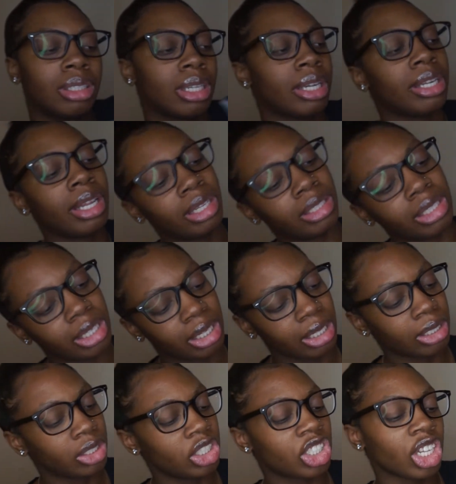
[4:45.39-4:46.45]
and this
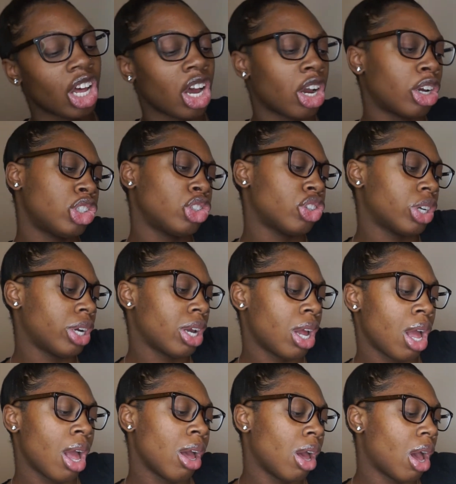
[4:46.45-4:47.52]
is this 100
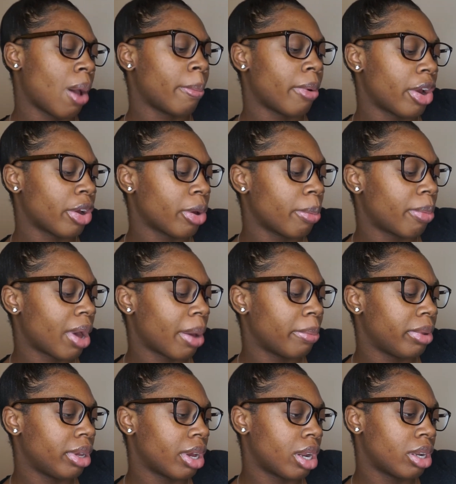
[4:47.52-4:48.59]
i'm probably gonna buy
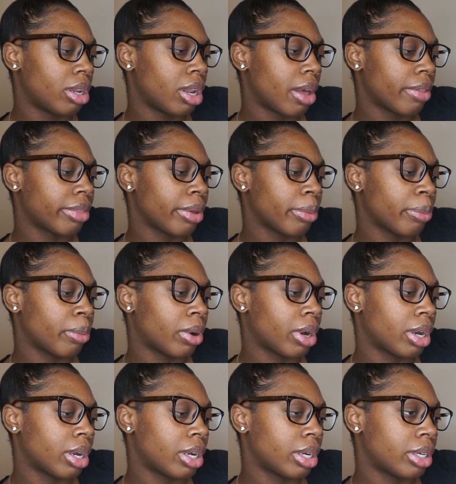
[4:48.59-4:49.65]
me another
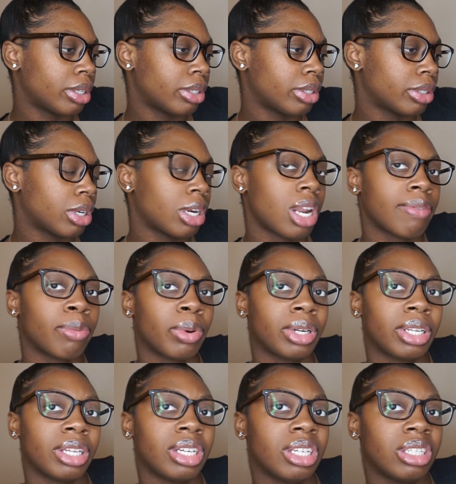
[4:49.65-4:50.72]
one another one
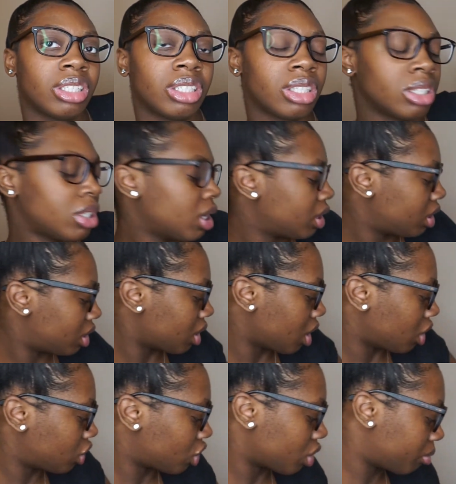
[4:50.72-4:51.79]
of these it's just
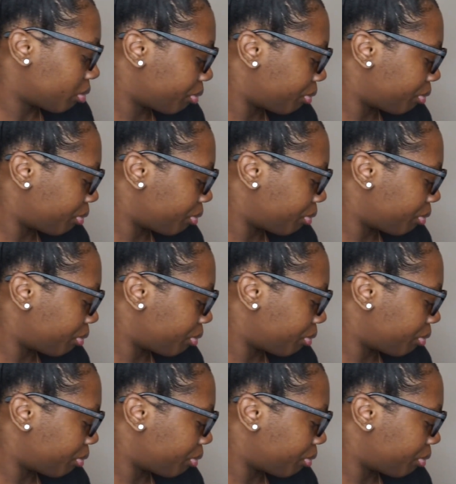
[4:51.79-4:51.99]
100